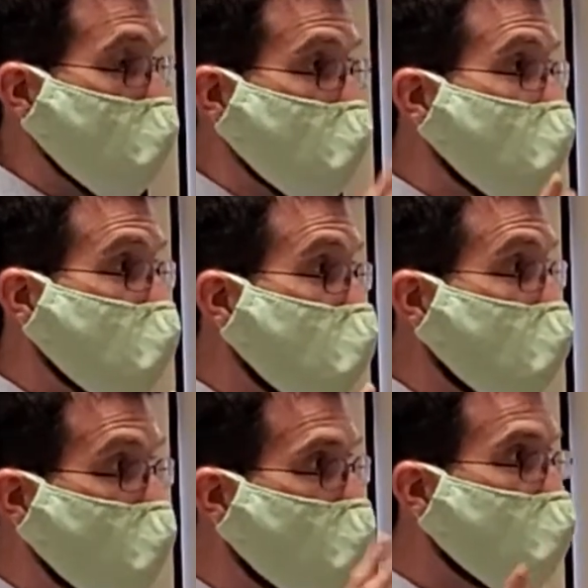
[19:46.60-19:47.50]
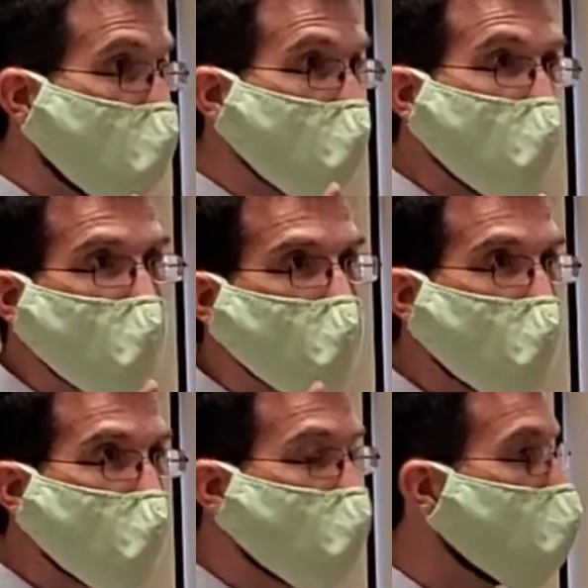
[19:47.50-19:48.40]
You tell me, have we ever gotten mixed
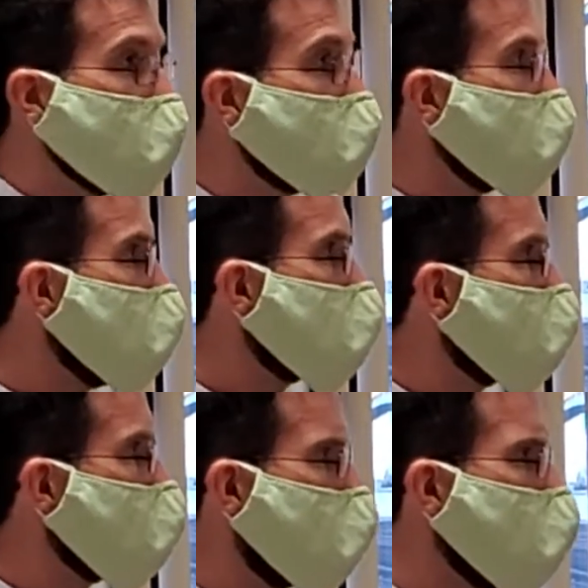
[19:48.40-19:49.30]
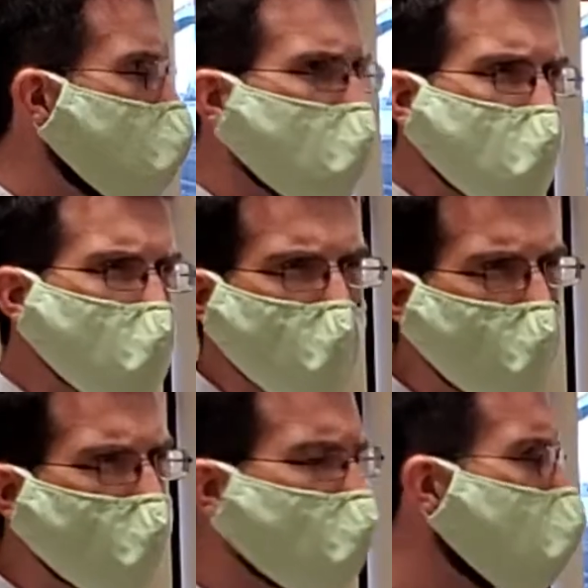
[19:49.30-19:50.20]
up in Middle East politics
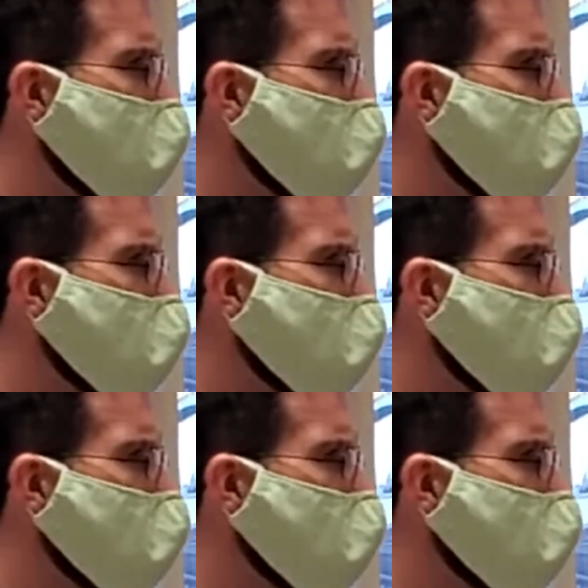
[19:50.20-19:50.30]
before?